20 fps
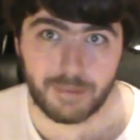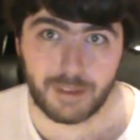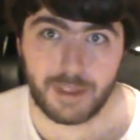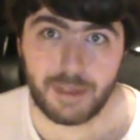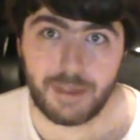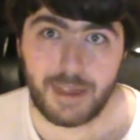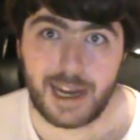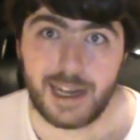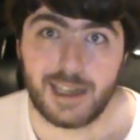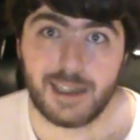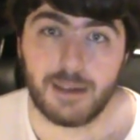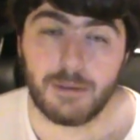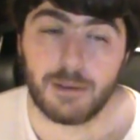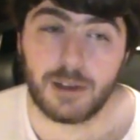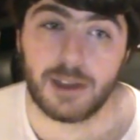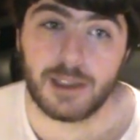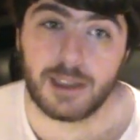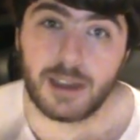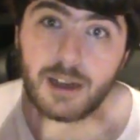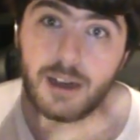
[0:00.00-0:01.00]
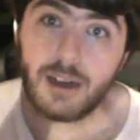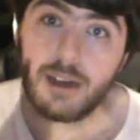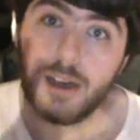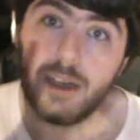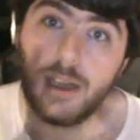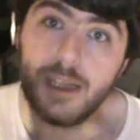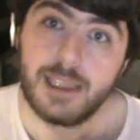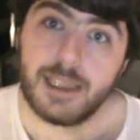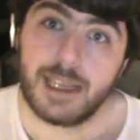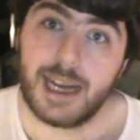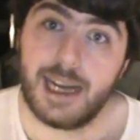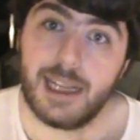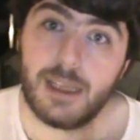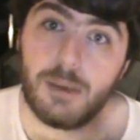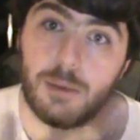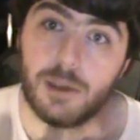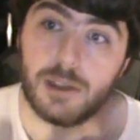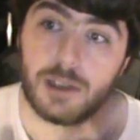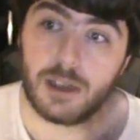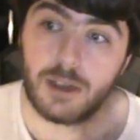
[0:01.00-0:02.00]
that, and because her dad
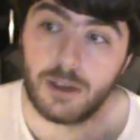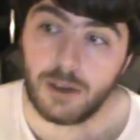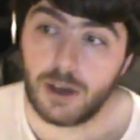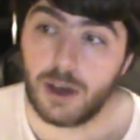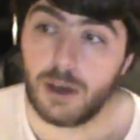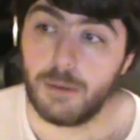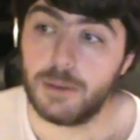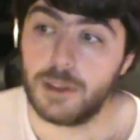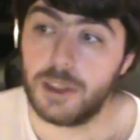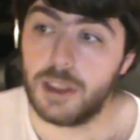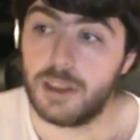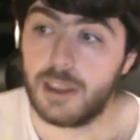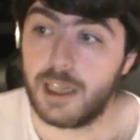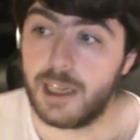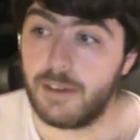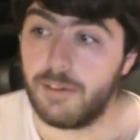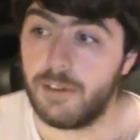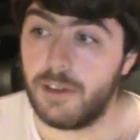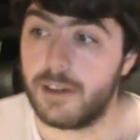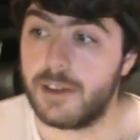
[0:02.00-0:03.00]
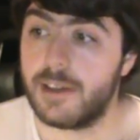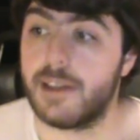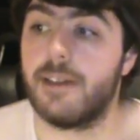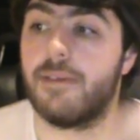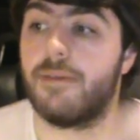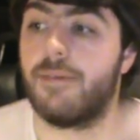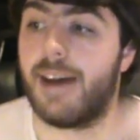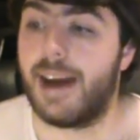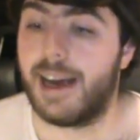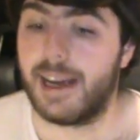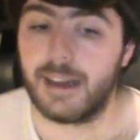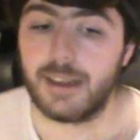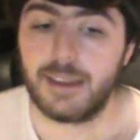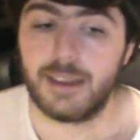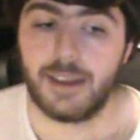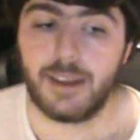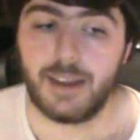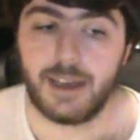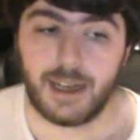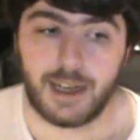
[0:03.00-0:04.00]
was a cop, she's kind of used to the
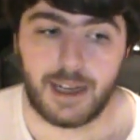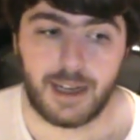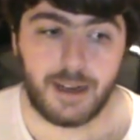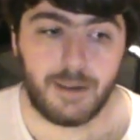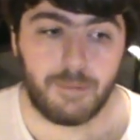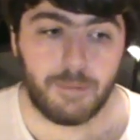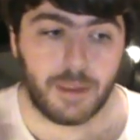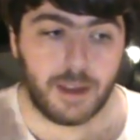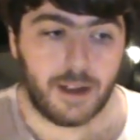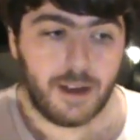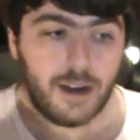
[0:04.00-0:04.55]
fact that